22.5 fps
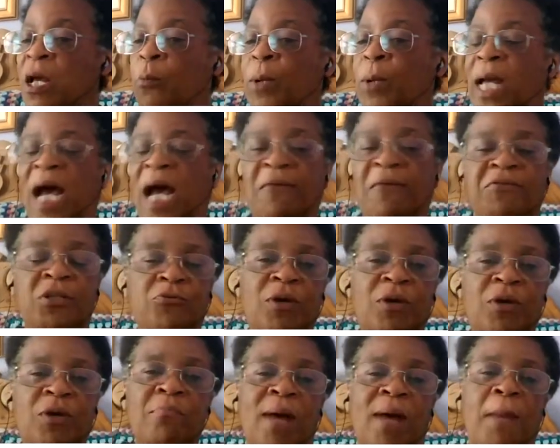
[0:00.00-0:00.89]
We have to
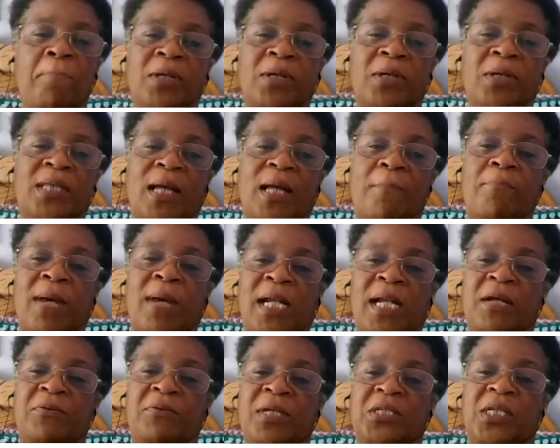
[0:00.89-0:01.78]
remember that
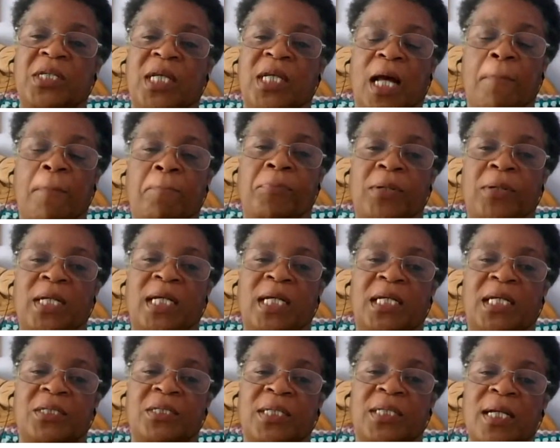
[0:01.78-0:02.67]
many of these
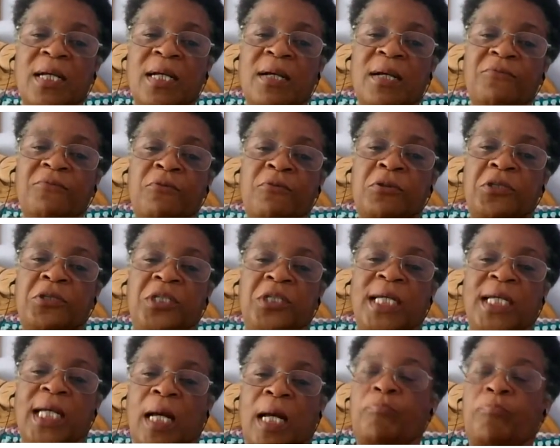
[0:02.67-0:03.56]
companies,
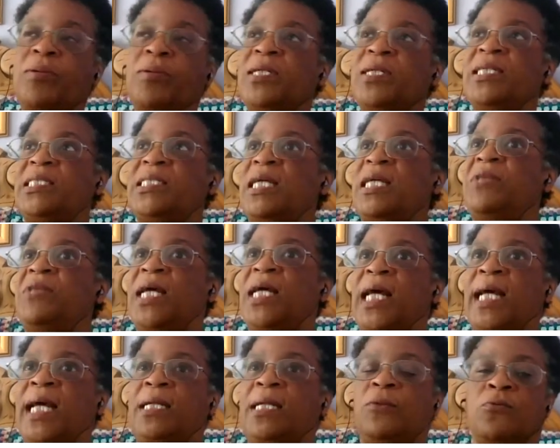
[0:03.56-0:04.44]
FTSE companies, have
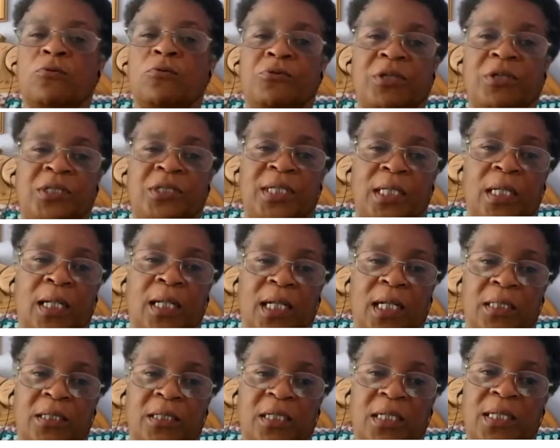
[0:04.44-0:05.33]
their headquarters in
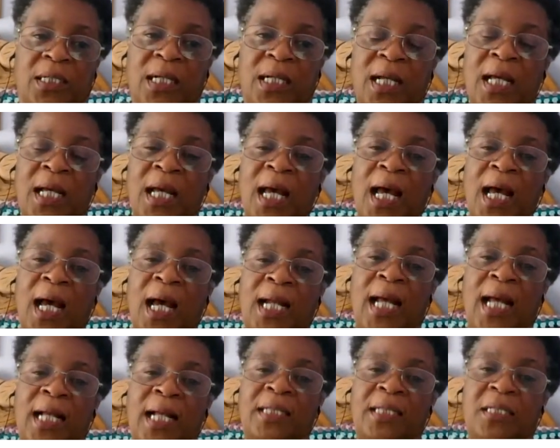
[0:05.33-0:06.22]
London,
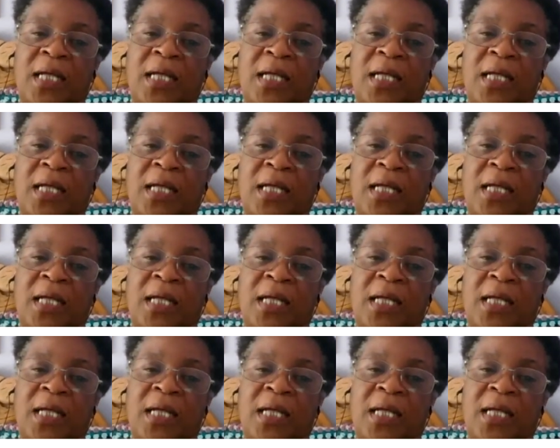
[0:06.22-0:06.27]
and